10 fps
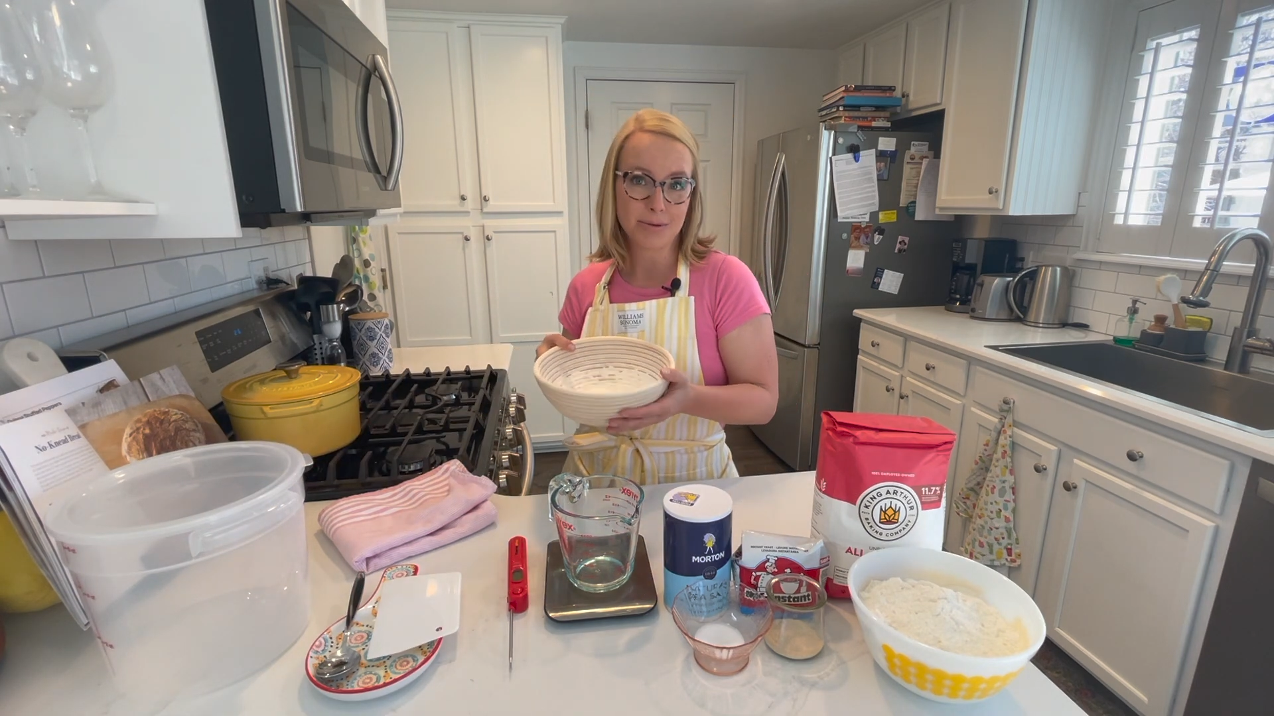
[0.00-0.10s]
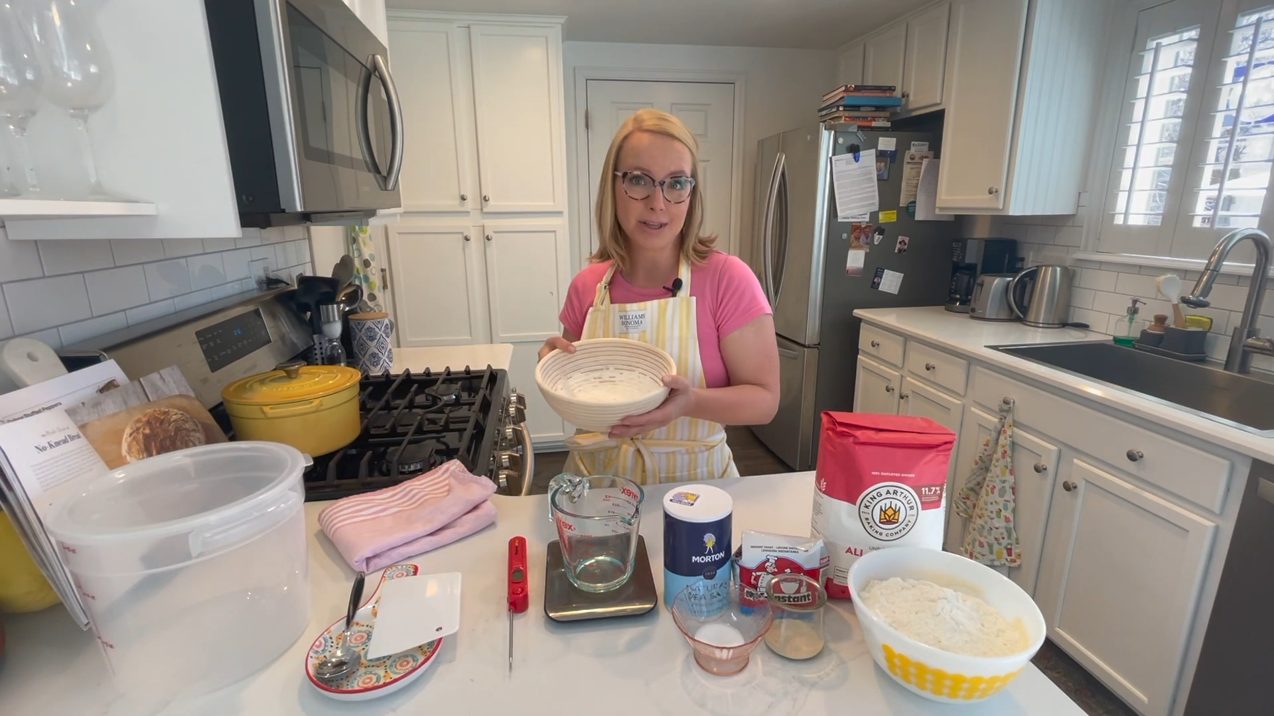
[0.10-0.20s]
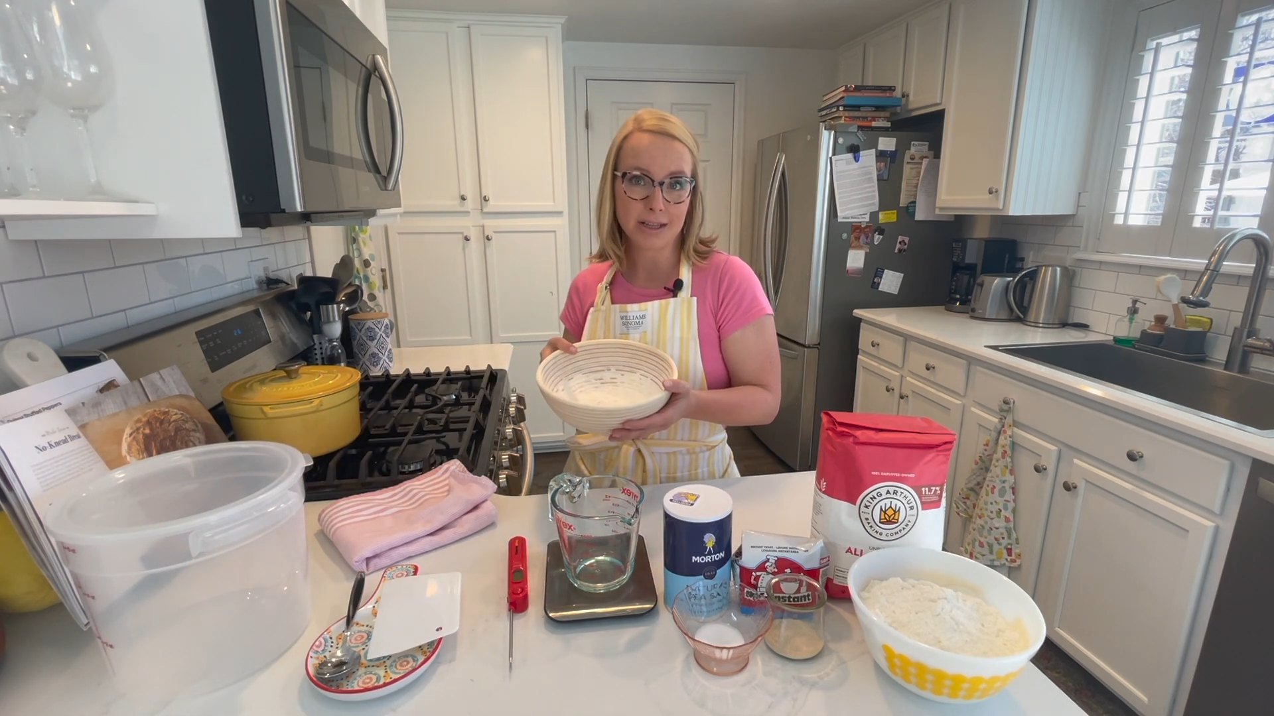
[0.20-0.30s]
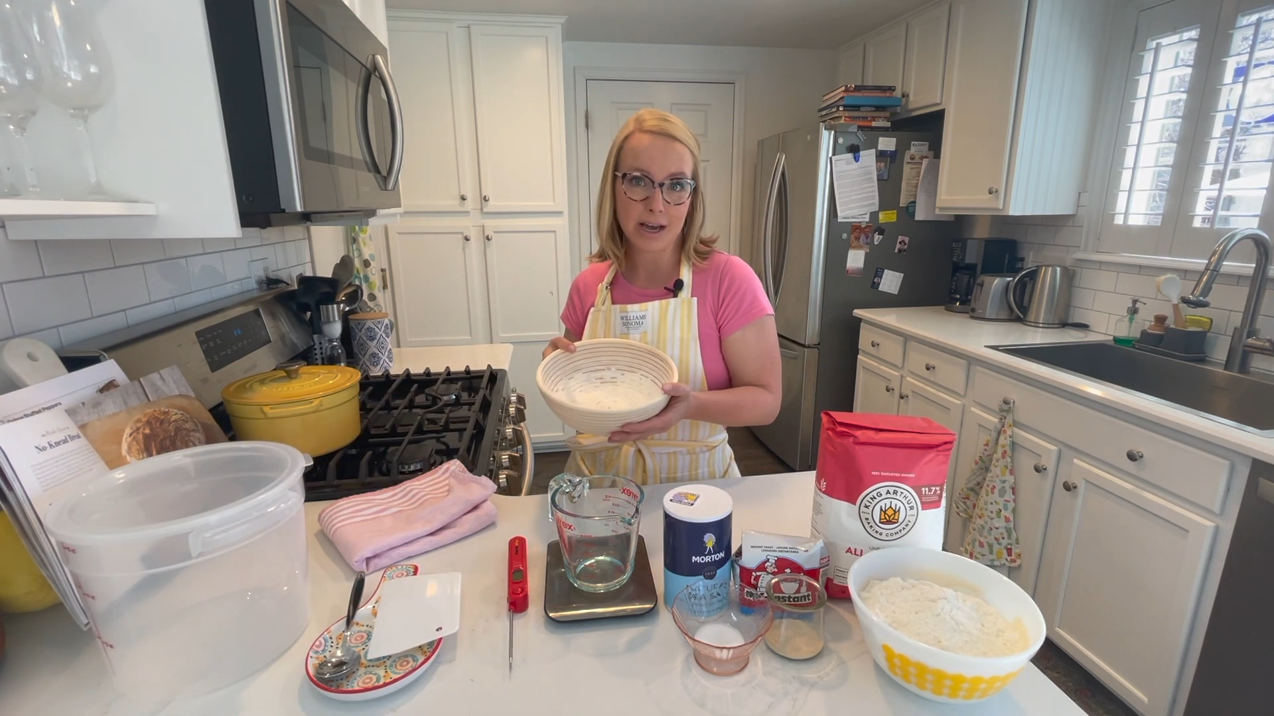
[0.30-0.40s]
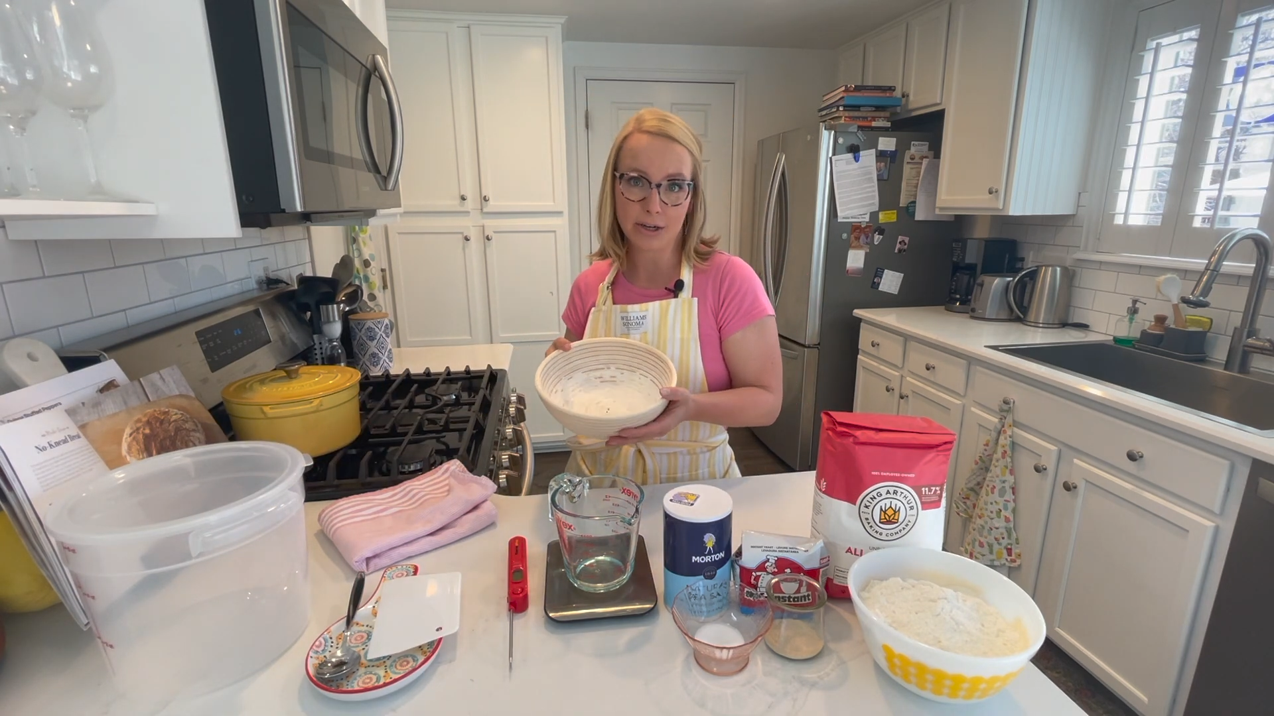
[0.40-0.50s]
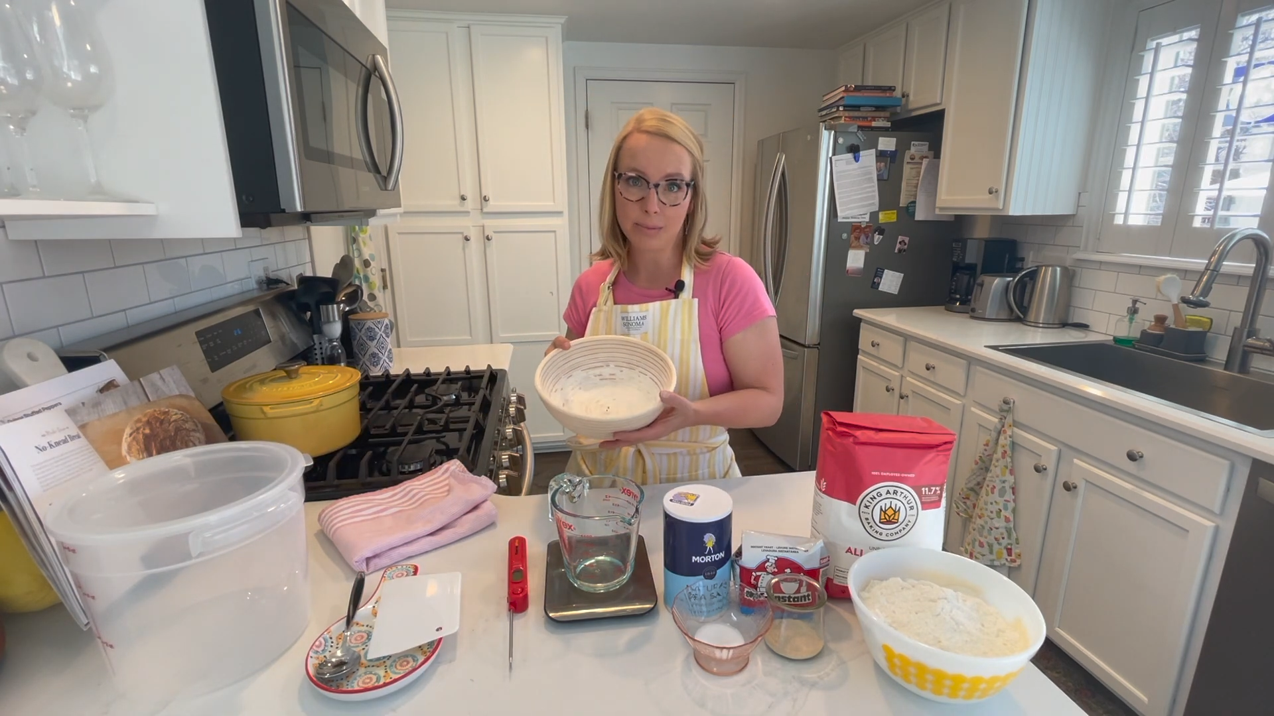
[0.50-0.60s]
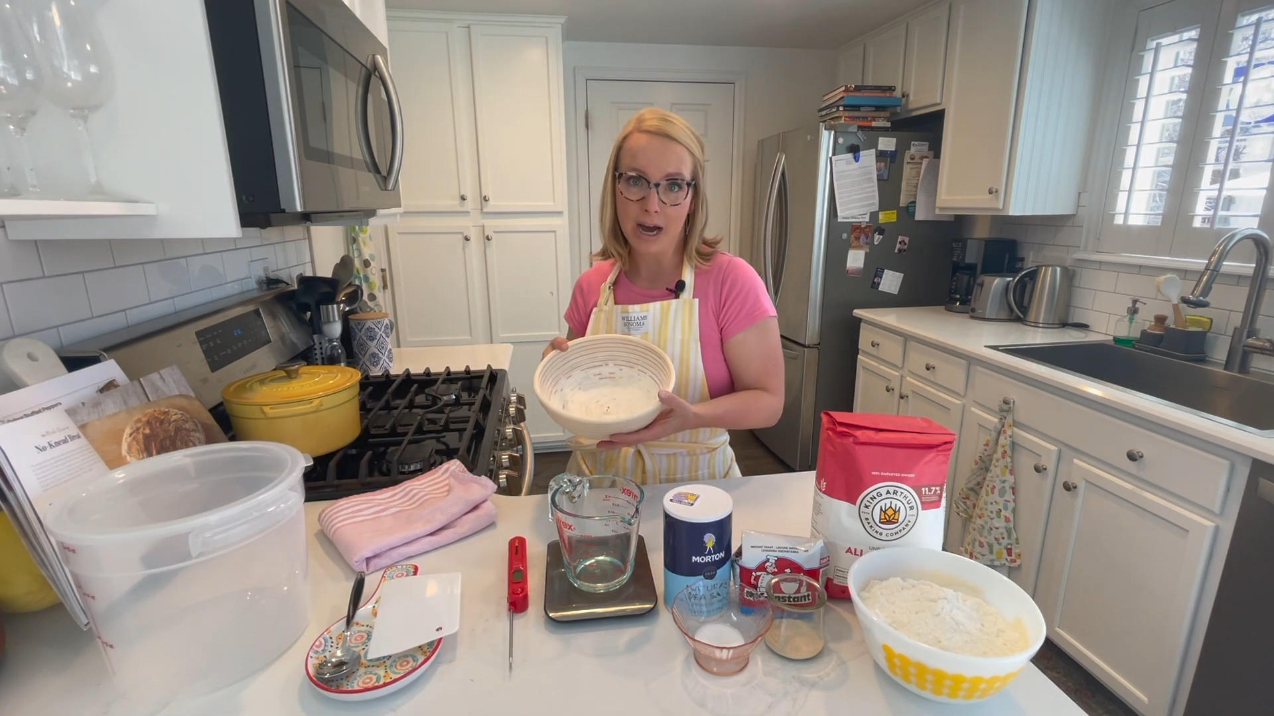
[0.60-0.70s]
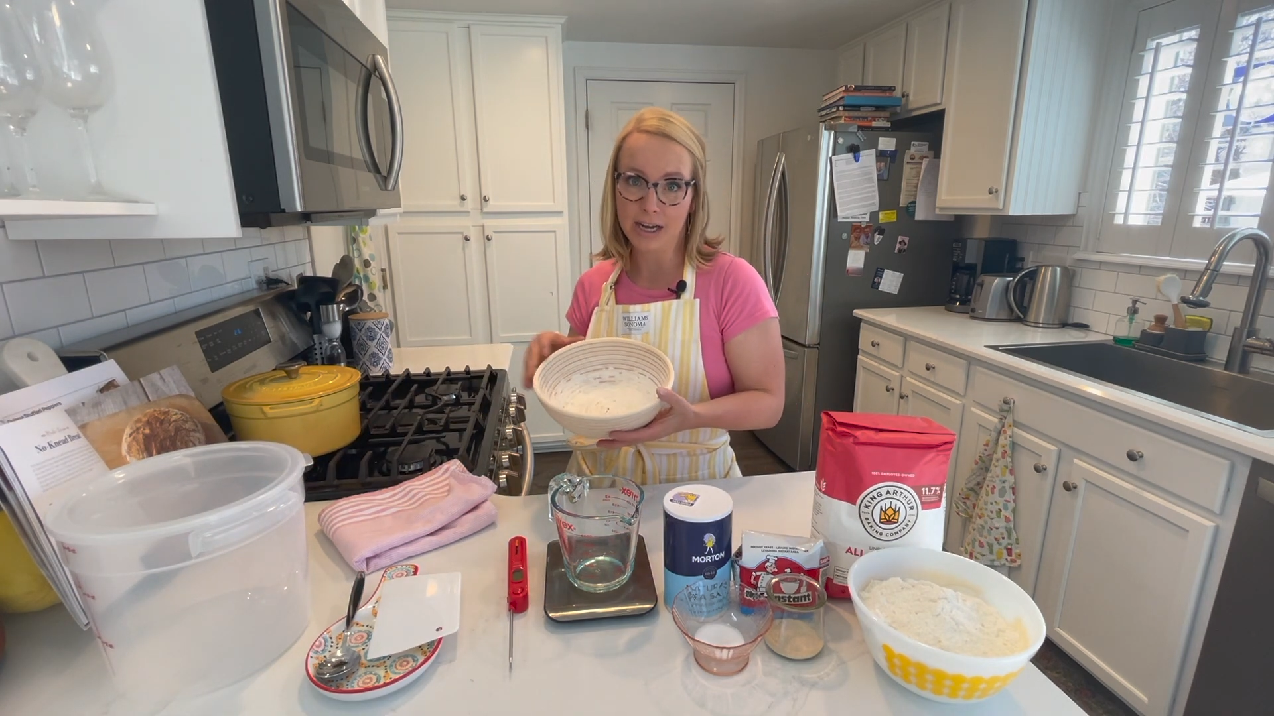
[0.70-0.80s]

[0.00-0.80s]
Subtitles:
with a liner, but I